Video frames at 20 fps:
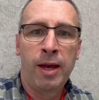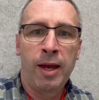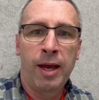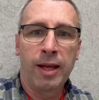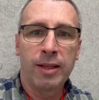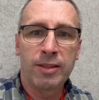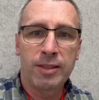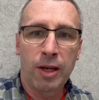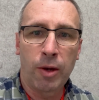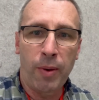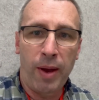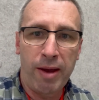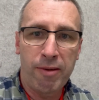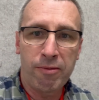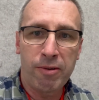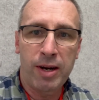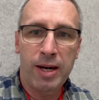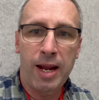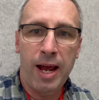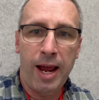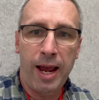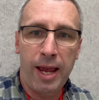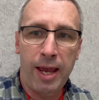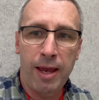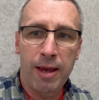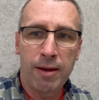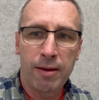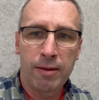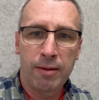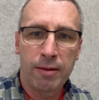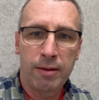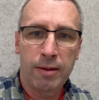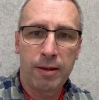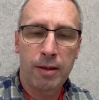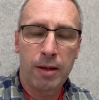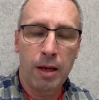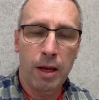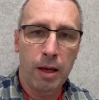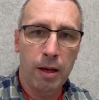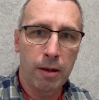And so every day
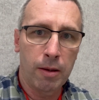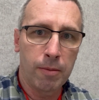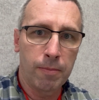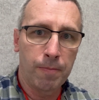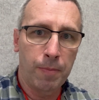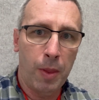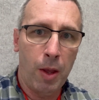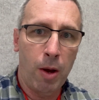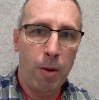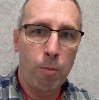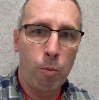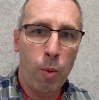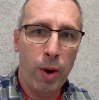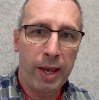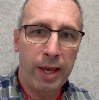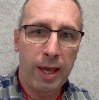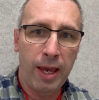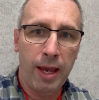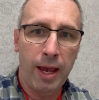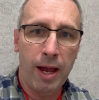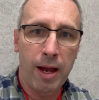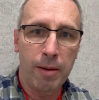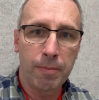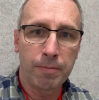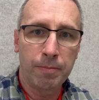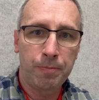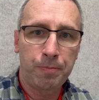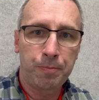I'm waking up